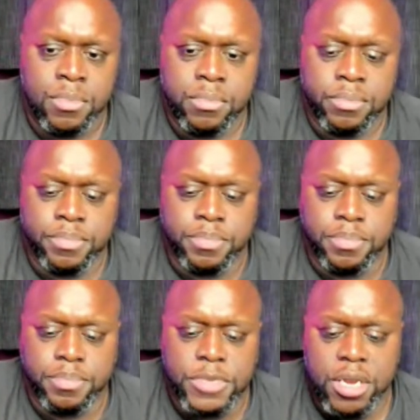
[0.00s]

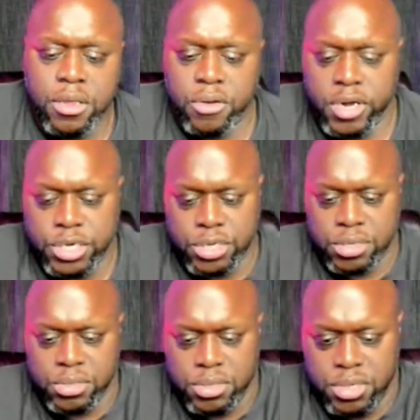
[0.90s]
Any other
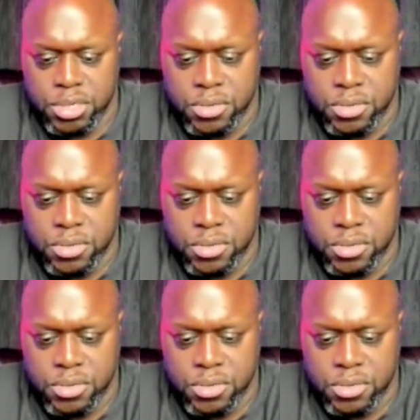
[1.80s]
questions?